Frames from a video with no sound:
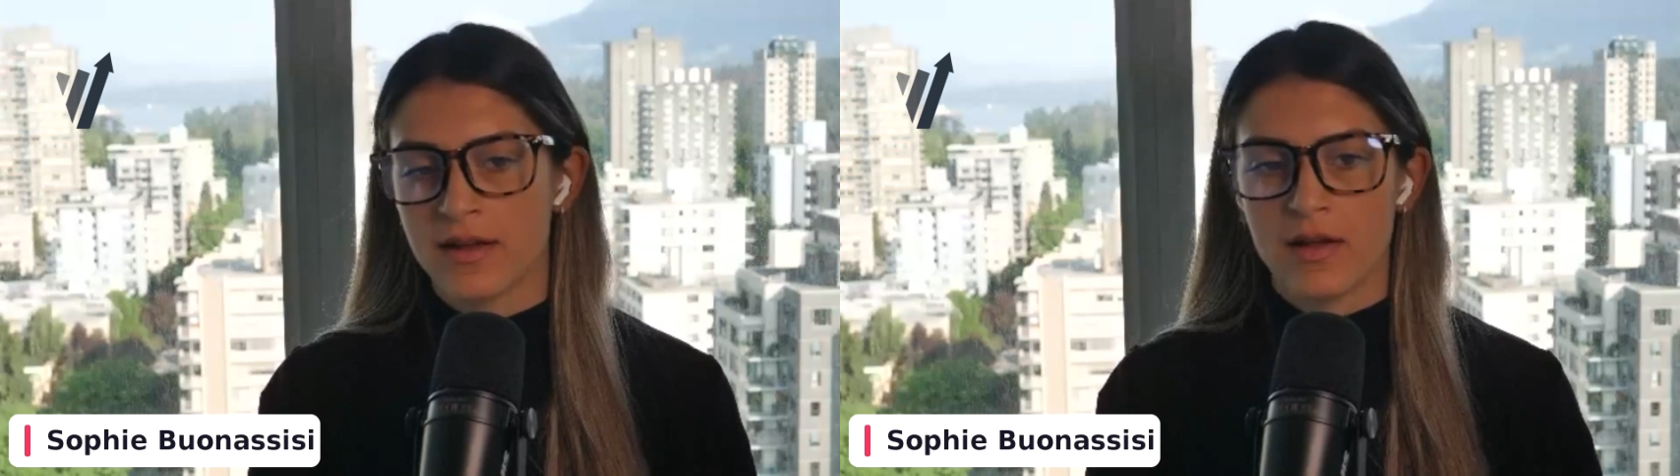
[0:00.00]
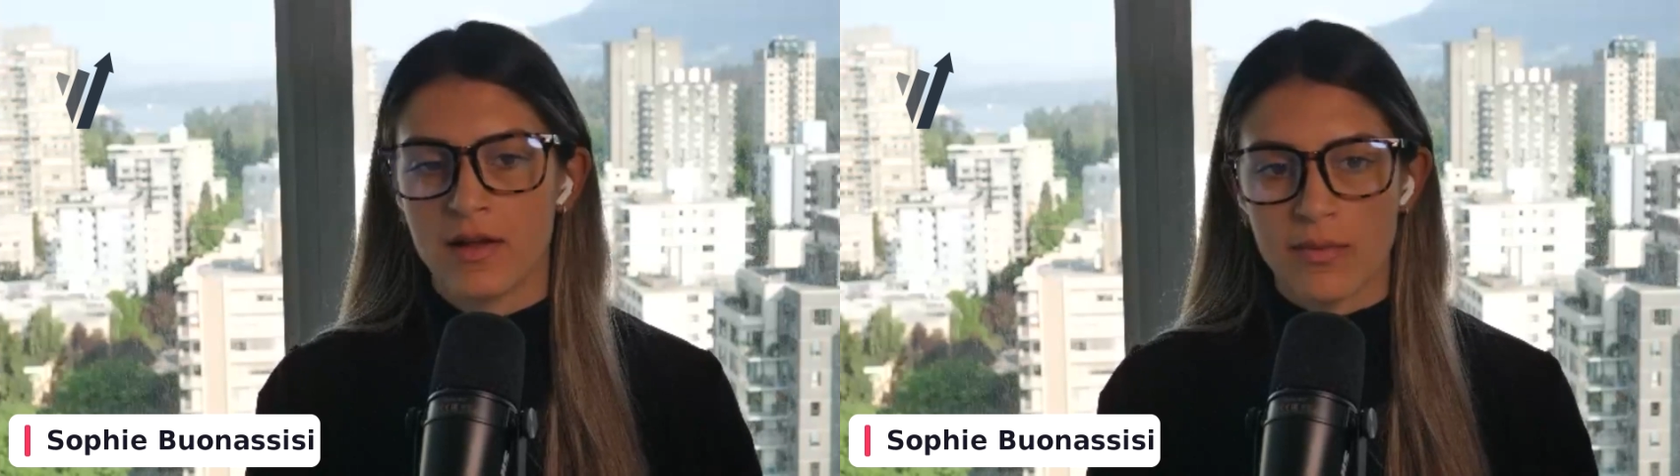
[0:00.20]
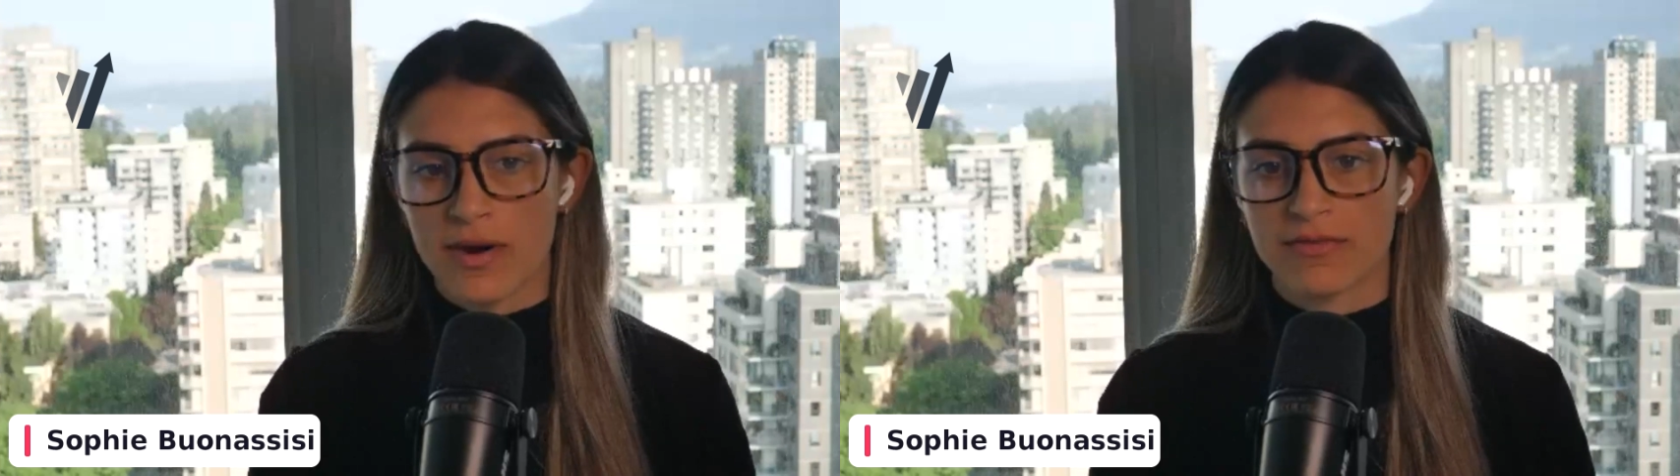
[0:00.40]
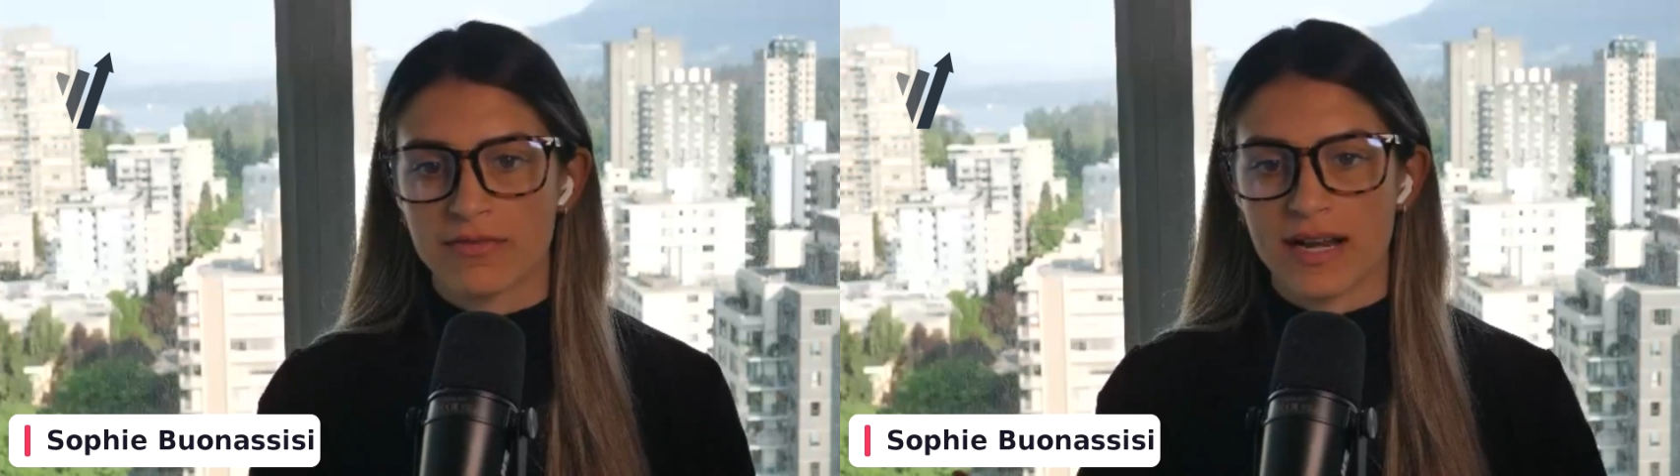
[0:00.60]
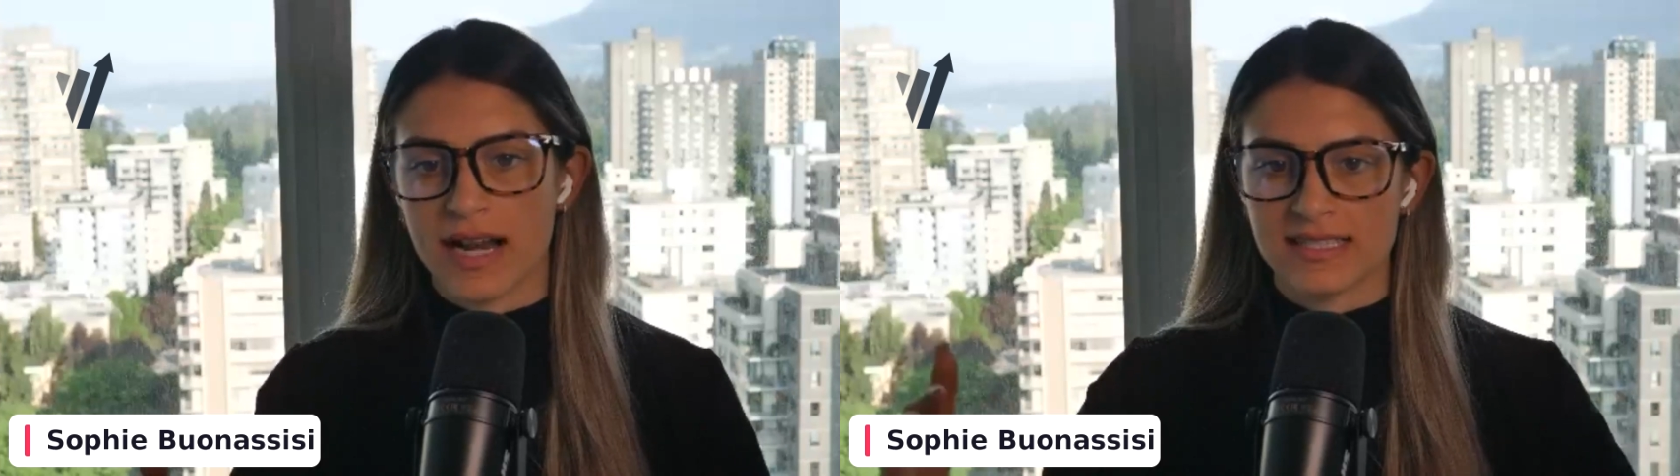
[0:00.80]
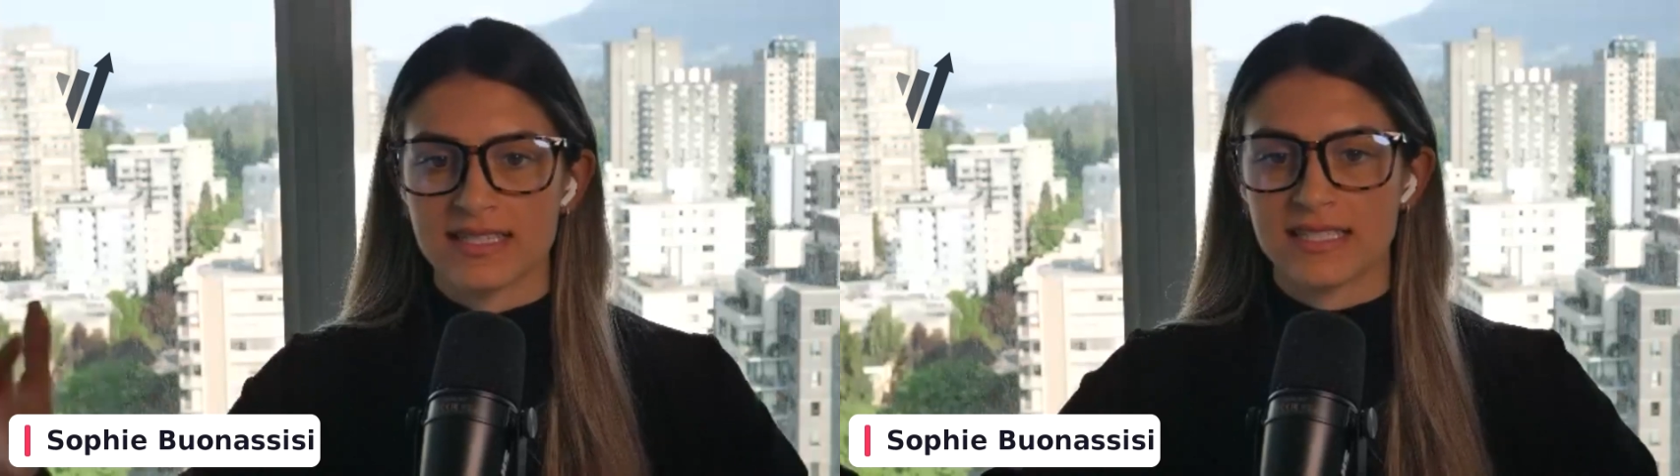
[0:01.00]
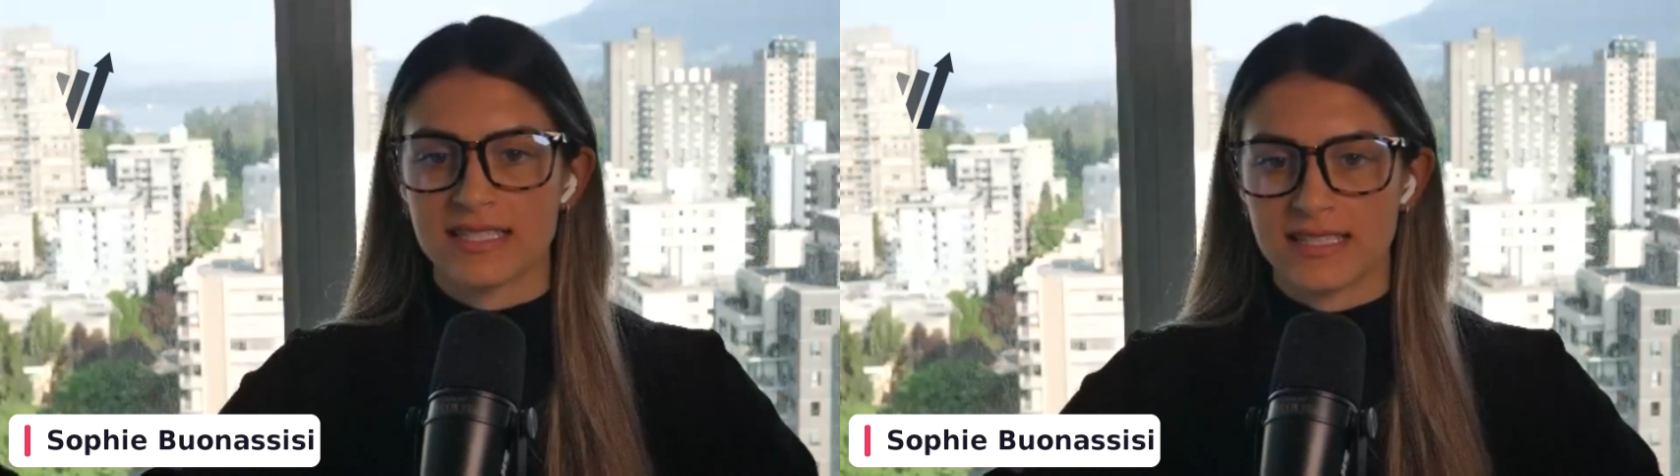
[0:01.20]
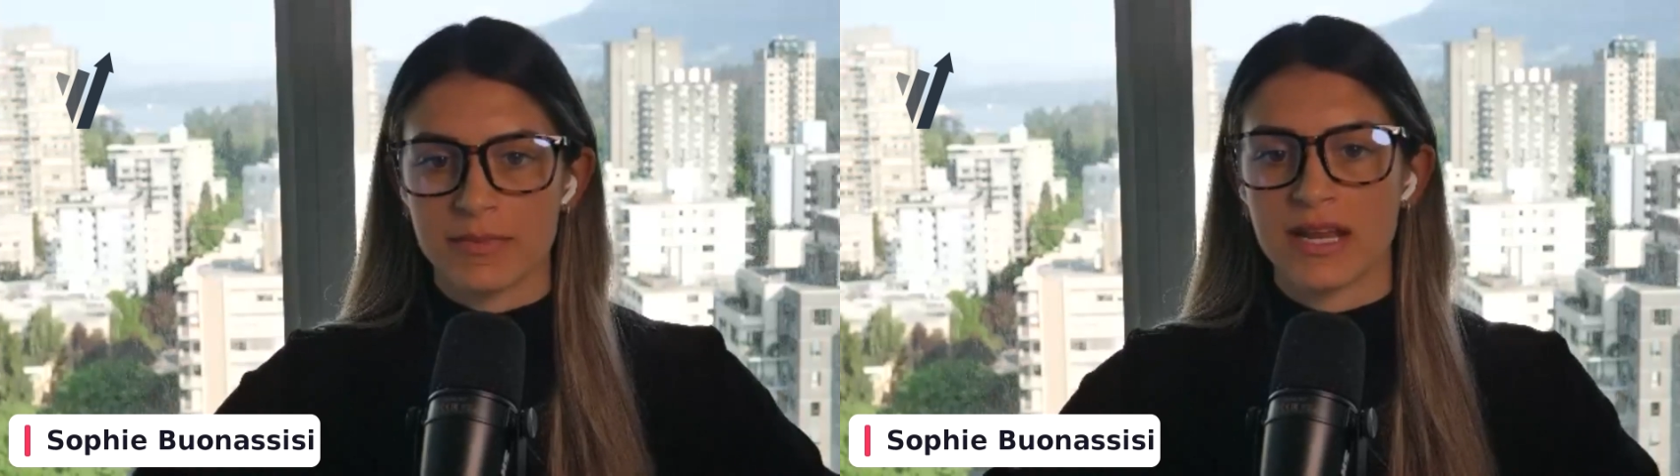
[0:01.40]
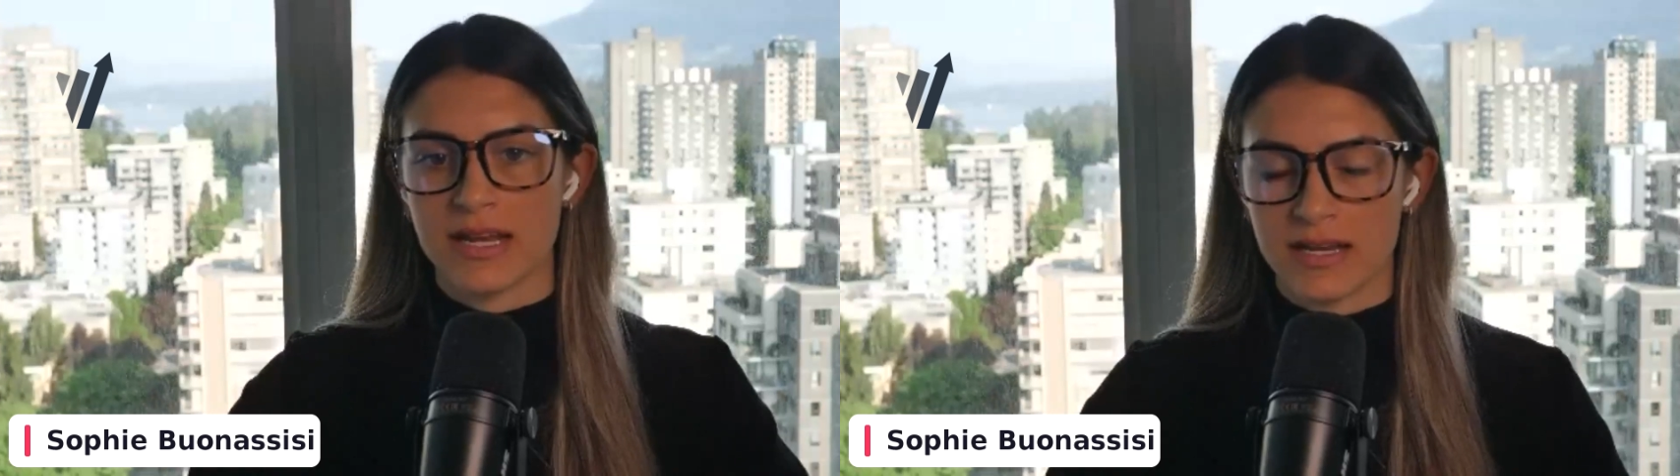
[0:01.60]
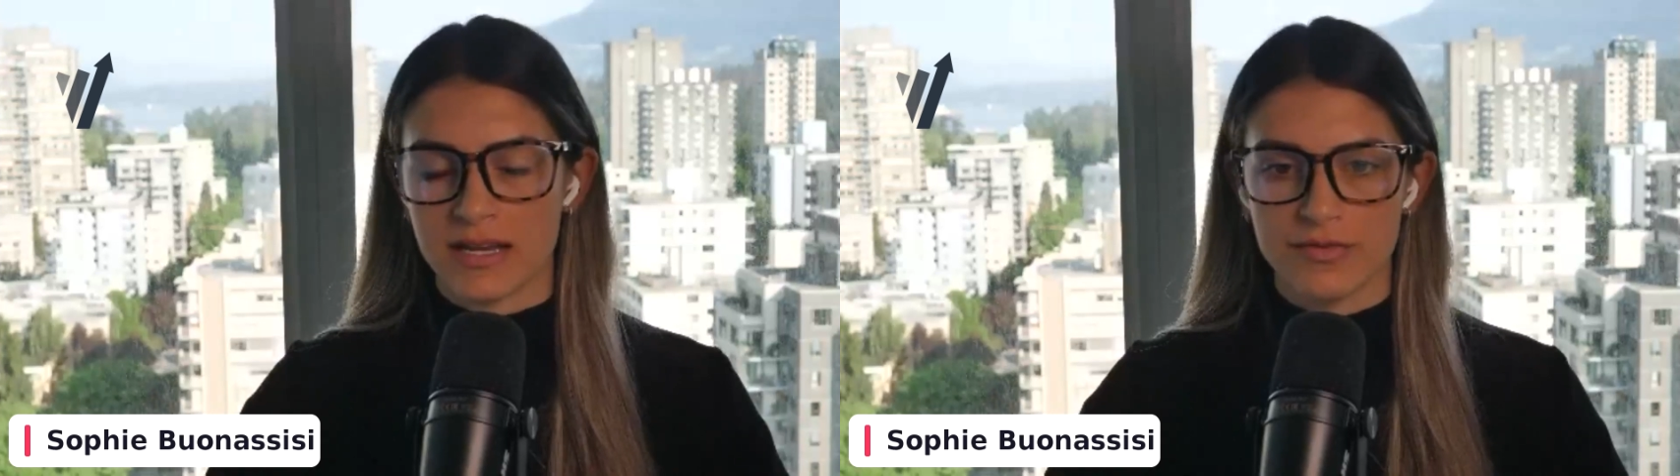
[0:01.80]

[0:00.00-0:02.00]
However, it hasn't disseminated